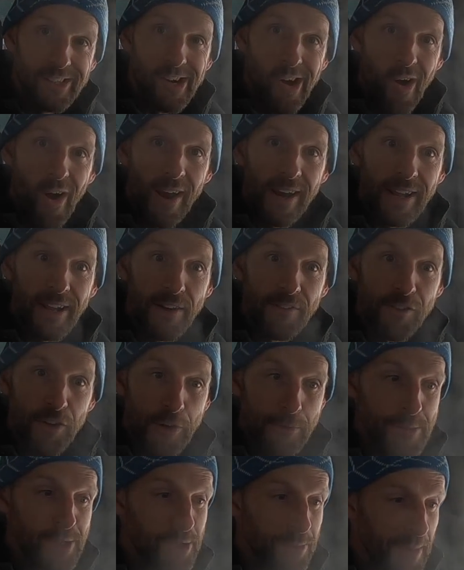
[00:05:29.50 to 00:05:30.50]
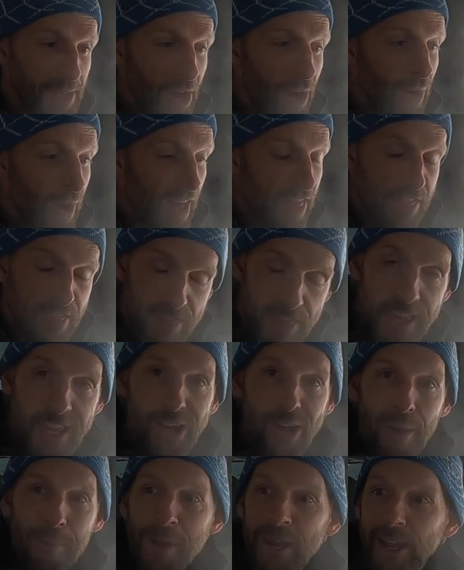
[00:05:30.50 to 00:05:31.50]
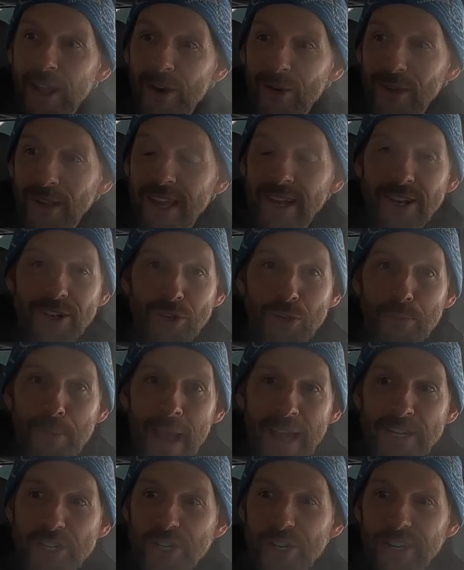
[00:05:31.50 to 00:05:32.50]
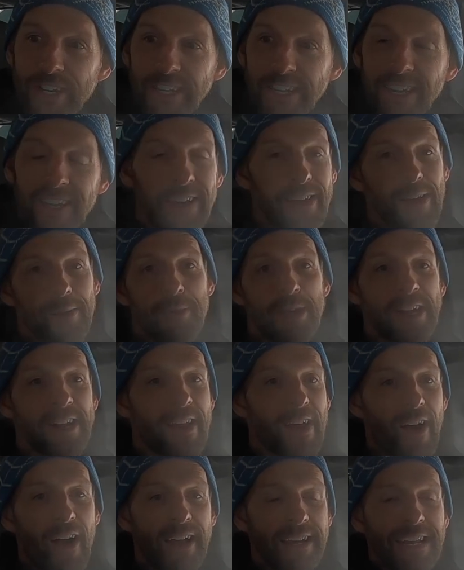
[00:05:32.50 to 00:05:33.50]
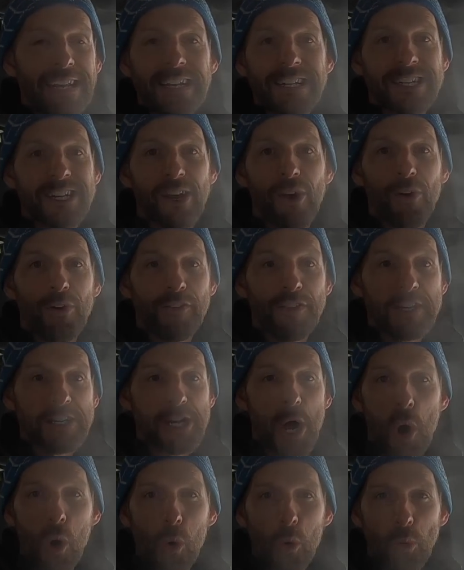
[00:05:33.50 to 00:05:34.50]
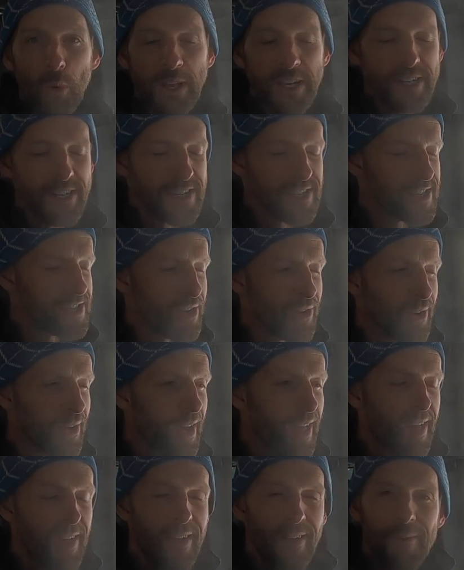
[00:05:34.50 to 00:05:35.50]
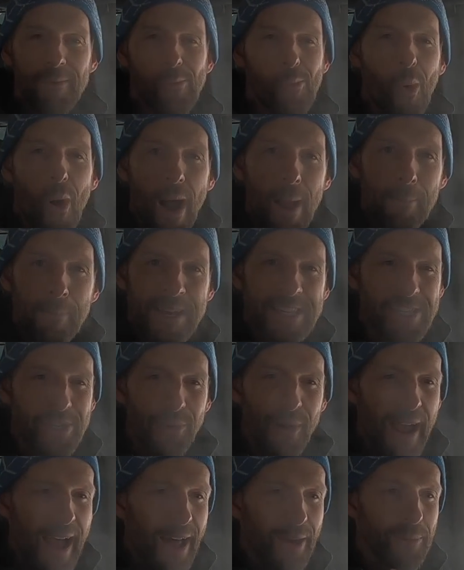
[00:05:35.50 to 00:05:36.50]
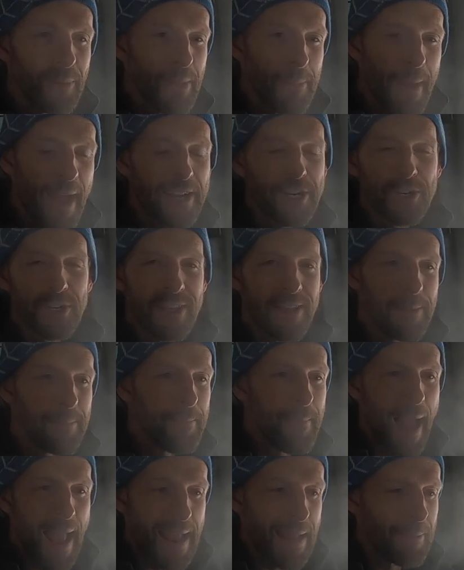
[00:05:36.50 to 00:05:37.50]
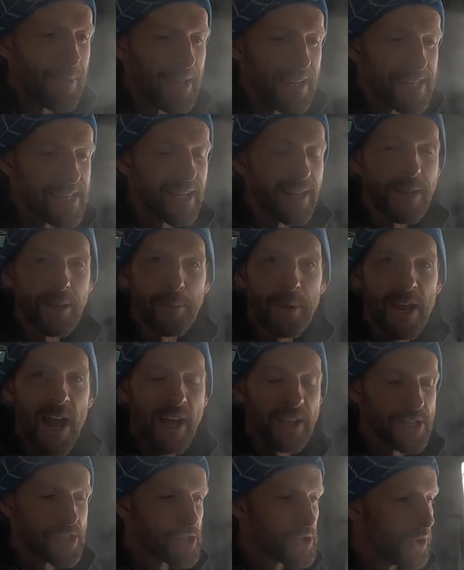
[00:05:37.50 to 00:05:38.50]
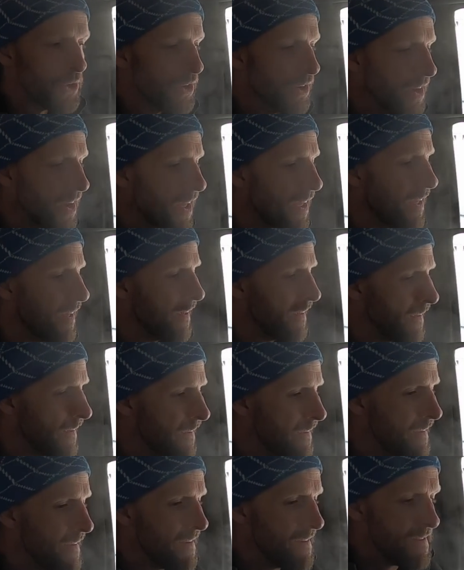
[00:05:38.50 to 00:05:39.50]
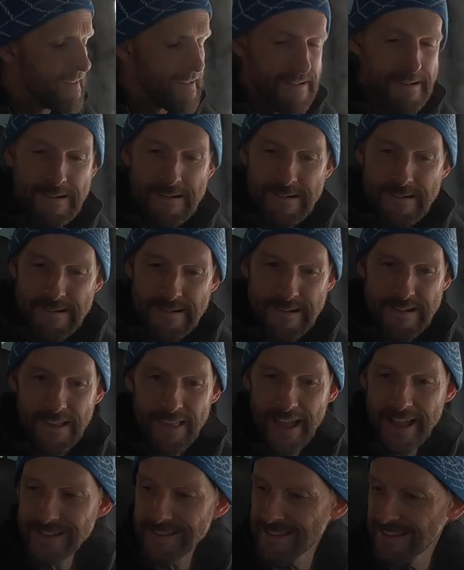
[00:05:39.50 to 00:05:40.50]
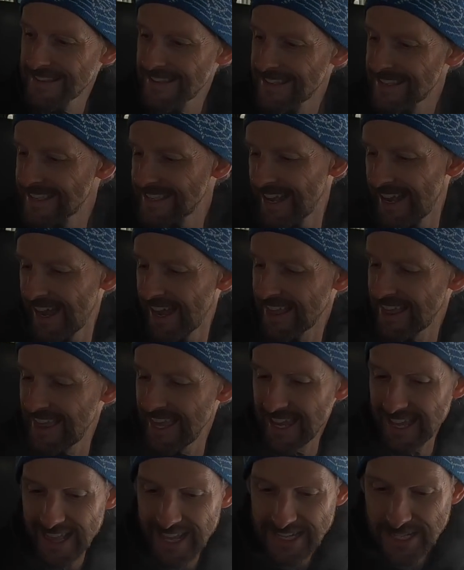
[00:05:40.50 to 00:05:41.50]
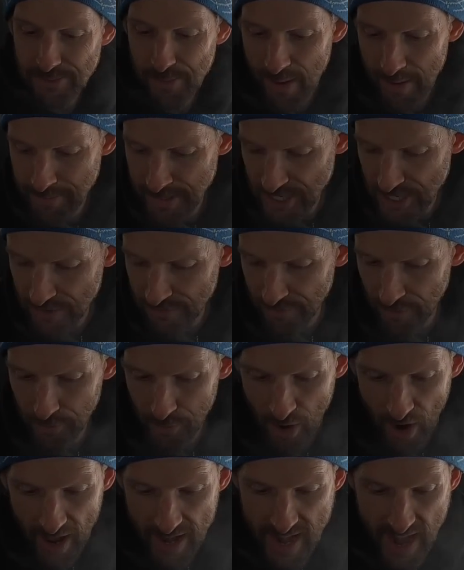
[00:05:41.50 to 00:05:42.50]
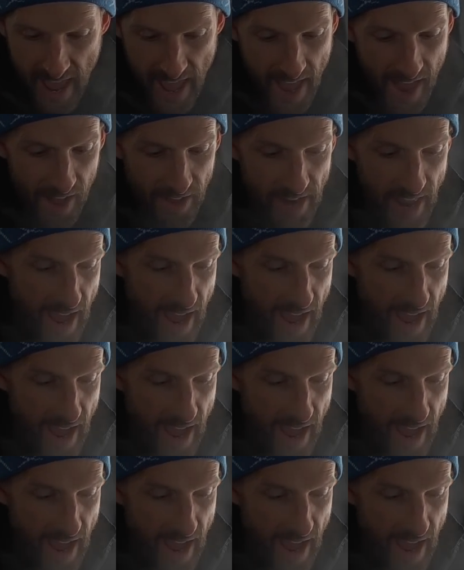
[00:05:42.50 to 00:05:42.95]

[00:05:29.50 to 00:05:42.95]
Kind of confirms to me though, I think I better go and get a new battery. I mean, I need it to go for this whole winter, so why mess around with a battery that maybe is a little bit uncertain? So that's, I think that's my mission for right now.